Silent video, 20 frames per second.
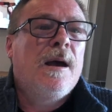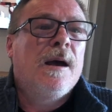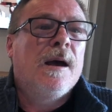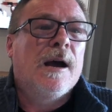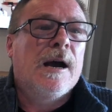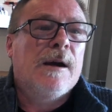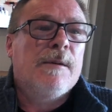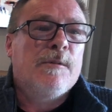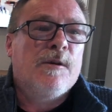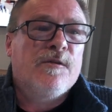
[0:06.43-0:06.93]

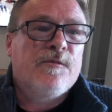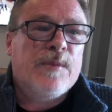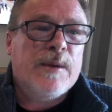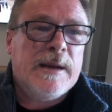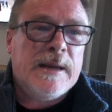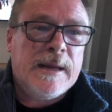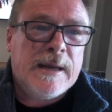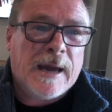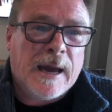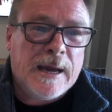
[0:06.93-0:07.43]
I've been
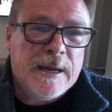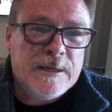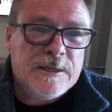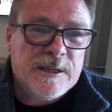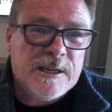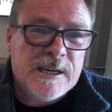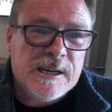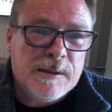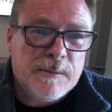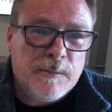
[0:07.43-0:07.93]
engaged
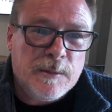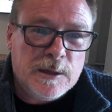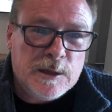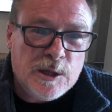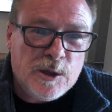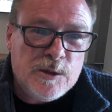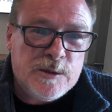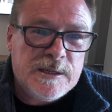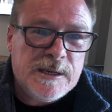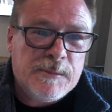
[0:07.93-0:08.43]
in a
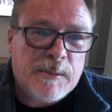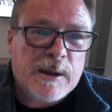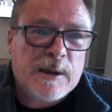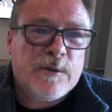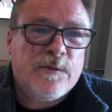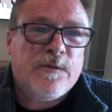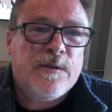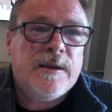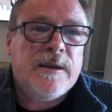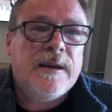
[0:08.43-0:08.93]
losing battle
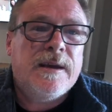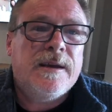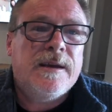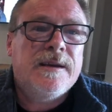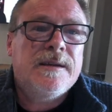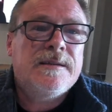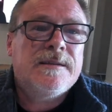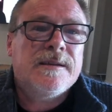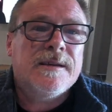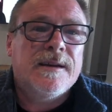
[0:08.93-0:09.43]
for years,